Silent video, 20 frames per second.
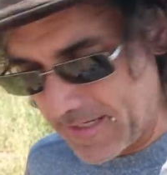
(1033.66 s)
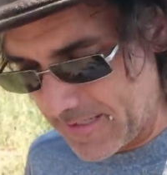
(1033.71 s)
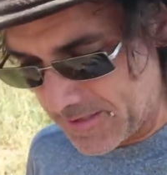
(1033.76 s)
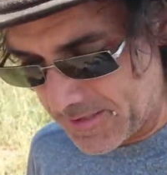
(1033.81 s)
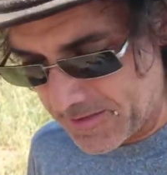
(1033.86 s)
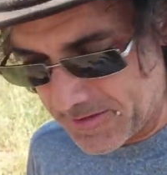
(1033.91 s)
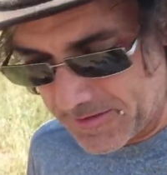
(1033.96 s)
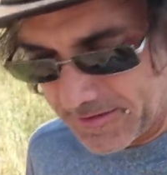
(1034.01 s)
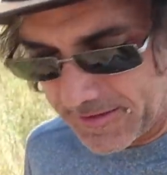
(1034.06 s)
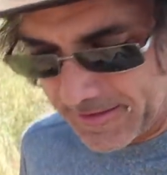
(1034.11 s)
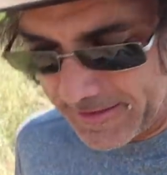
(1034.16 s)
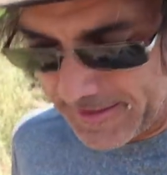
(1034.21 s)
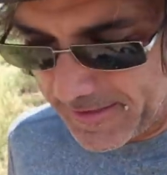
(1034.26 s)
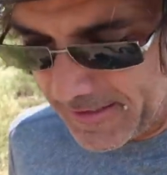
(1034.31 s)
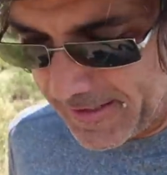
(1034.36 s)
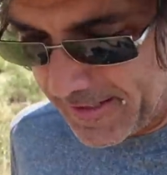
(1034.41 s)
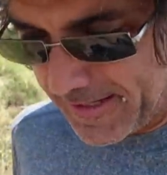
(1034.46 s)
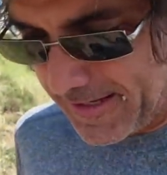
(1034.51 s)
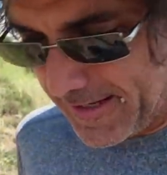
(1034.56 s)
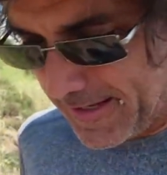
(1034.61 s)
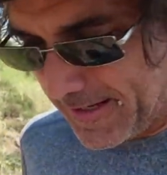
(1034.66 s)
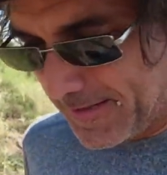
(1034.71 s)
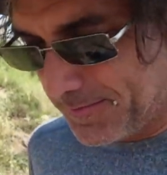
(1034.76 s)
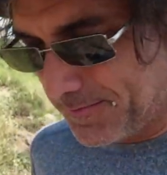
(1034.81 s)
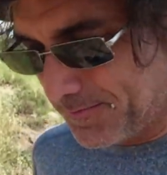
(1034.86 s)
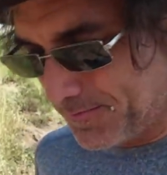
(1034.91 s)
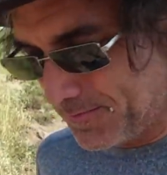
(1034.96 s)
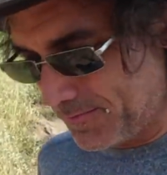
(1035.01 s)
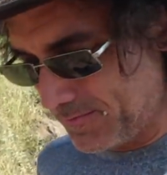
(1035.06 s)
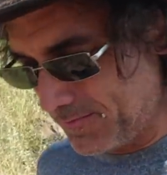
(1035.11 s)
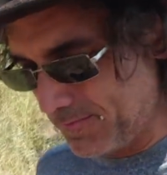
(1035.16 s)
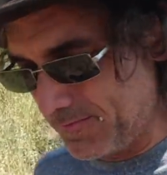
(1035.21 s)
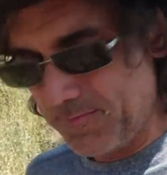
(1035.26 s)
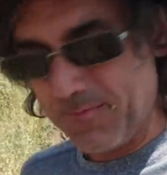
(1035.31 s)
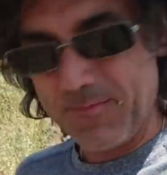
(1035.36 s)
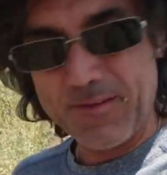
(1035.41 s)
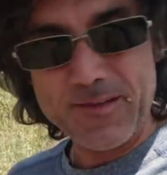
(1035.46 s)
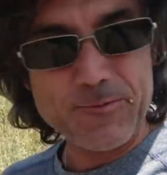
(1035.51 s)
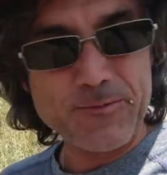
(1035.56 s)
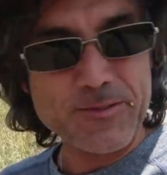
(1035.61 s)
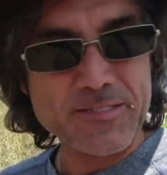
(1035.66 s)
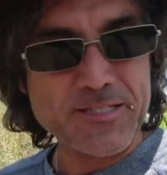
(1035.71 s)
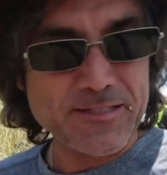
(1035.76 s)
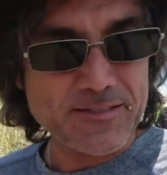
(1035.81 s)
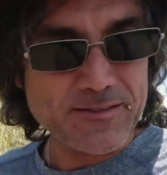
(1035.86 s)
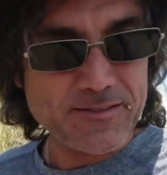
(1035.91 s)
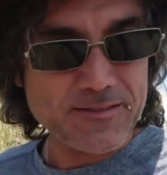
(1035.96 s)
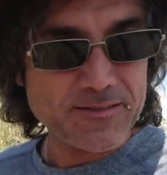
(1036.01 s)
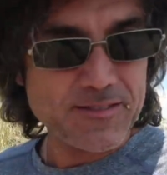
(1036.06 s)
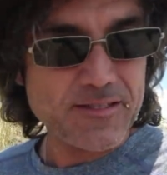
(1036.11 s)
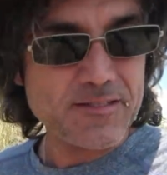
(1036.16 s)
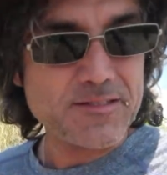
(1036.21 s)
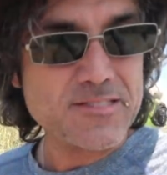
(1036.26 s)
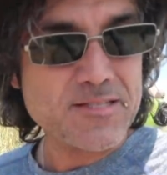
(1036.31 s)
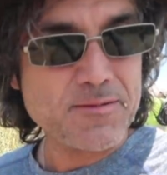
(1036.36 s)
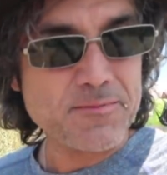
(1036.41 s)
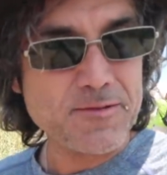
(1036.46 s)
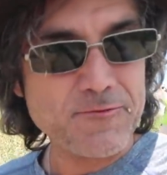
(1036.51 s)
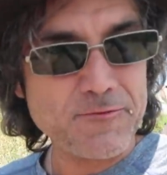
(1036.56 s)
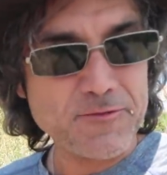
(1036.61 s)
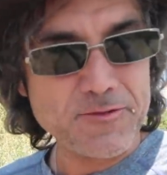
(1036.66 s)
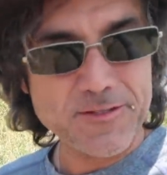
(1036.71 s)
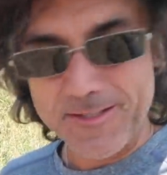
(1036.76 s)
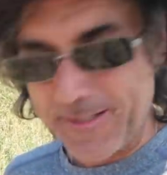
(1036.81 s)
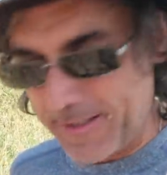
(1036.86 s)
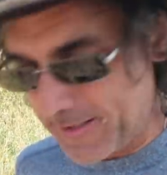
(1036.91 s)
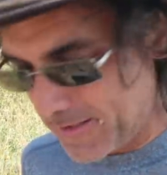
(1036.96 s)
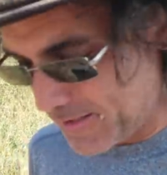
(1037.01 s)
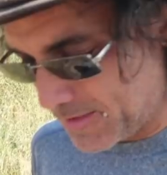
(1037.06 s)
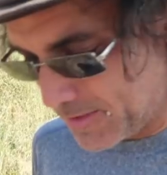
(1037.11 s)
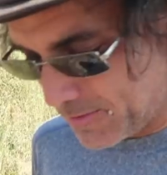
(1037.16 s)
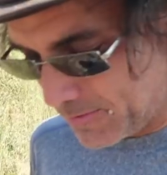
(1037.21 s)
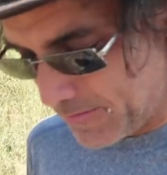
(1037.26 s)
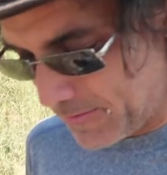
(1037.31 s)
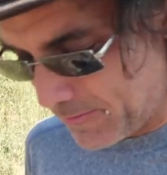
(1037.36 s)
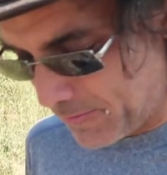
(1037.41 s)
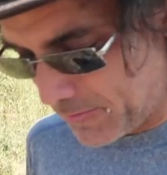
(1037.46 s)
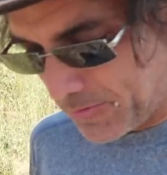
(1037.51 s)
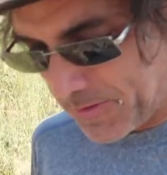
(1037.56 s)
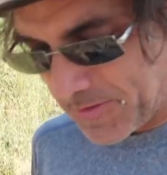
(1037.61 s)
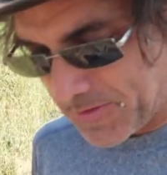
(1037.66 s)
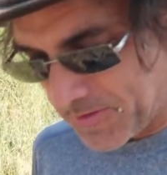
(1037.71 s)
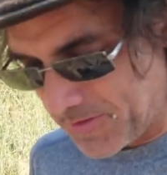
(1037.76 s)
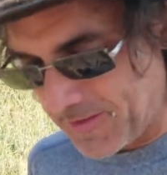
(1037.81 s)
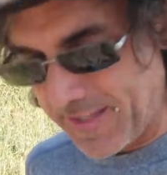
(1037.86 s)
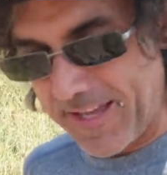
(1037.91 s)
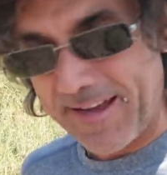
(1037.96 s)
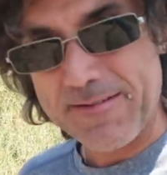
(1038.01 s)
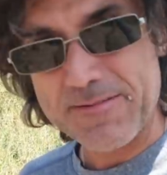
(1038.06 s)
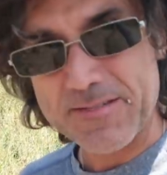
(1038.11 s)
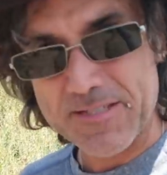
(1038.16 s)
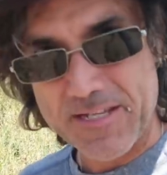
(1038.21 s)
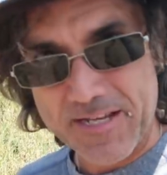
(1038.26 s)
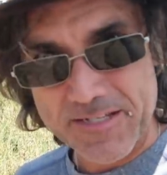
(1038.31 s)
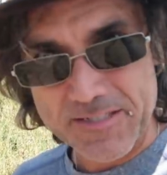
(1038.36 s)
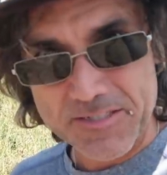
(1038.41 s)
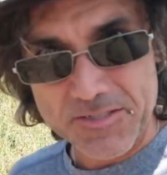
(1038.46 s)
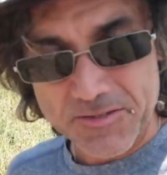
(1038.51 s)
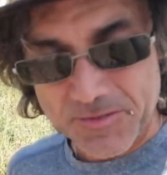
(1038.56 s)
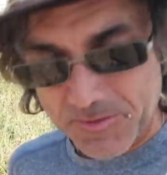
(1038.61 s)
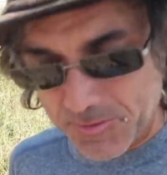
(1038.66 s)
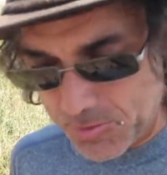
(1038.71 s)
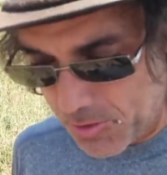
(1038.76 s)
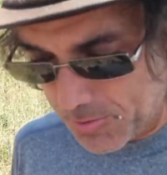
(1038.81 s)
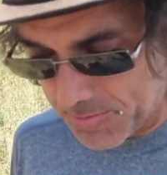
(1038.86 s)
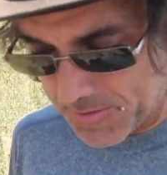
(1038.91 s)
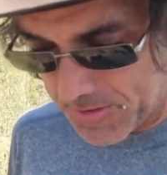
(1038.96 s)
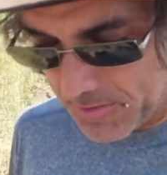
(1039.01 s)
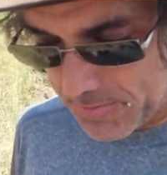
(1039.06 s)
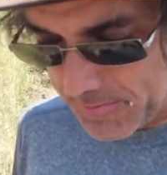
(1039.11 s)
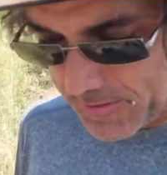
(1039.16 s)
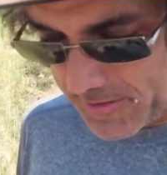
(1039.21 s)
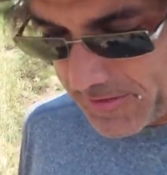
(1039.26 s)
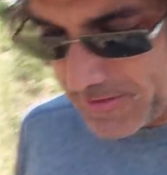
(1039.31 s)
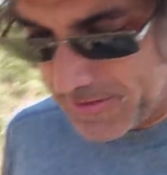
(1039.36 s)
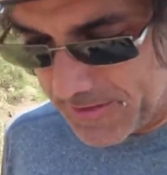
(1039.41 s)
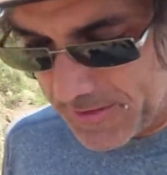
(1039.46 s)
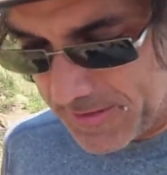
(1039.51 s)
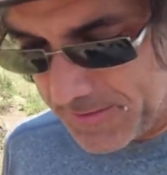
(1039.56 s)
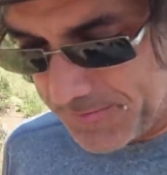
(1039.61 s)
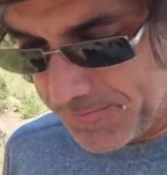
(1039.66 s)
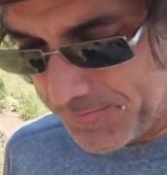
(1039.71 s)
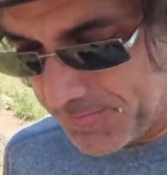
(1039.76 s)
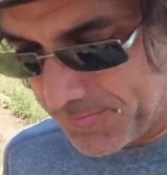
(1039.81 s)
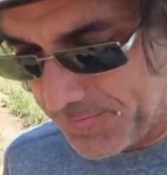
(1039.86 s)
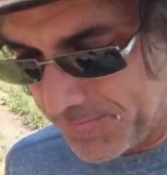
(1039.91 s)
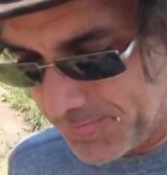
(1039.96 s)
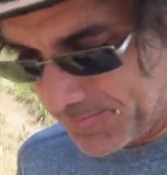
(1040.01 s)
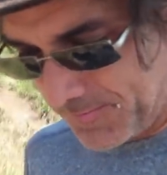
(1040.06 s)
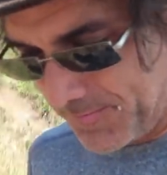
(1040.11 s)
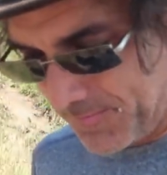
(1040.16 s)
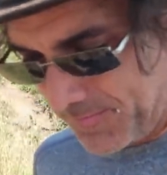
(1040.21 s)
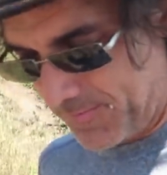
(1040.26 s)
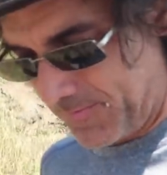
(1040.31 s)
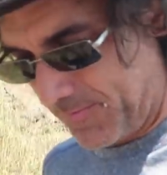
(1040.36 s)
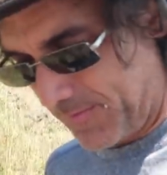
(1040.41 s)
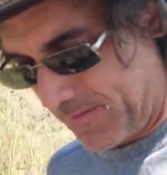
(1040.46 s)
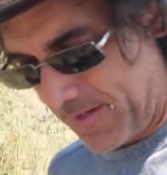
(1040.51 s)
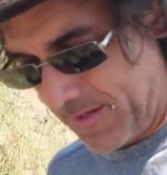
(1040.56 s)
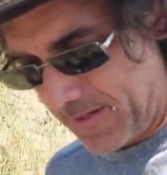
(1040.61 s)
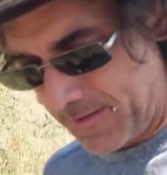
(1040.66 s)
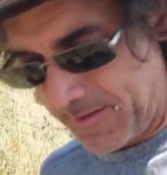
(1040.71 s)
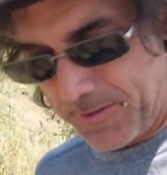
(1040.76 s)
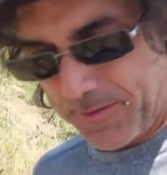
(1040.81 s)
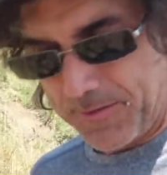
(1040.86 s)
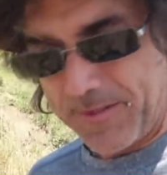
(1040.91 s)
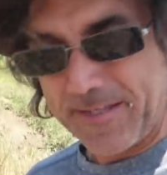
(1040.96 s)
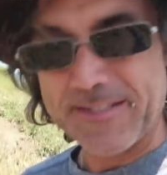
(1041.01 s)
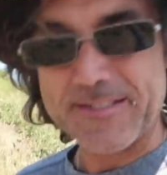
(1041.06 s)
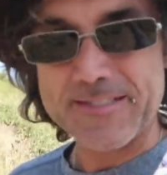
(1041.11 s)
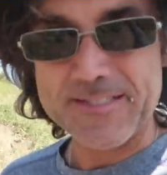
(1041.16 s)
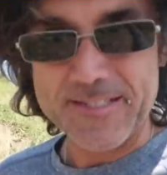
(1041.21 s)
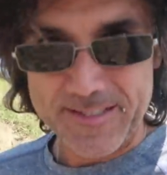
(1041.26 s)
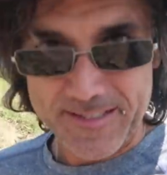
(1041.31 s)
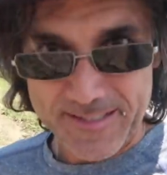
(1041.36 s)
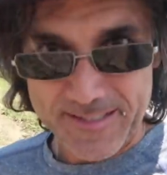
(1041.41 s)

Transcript: certainly. Was it something for the kids to remember for the rest of their lives? I sure do hope so because I know that